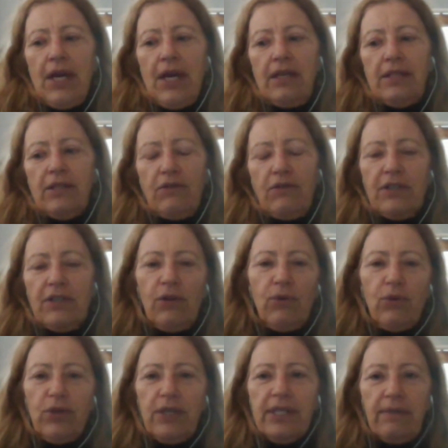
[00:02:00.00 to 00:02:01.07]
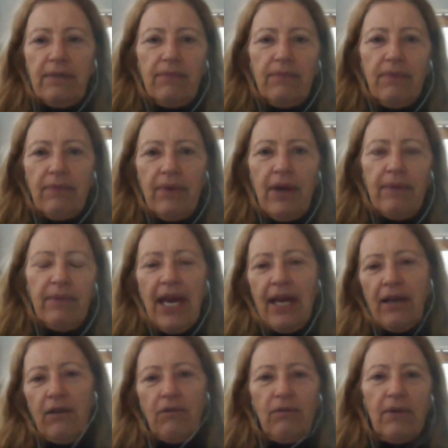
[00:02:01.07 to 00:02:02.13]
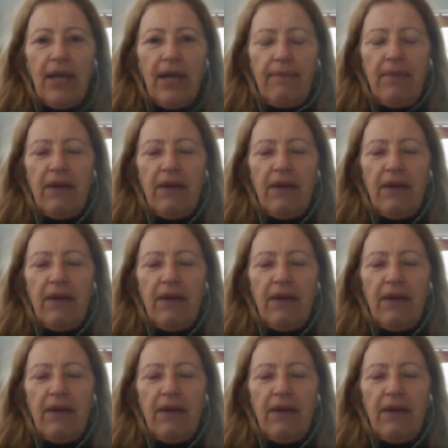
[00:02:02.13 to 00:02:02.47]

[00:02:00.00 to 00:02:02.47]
sort of slaughter some cattle or lamb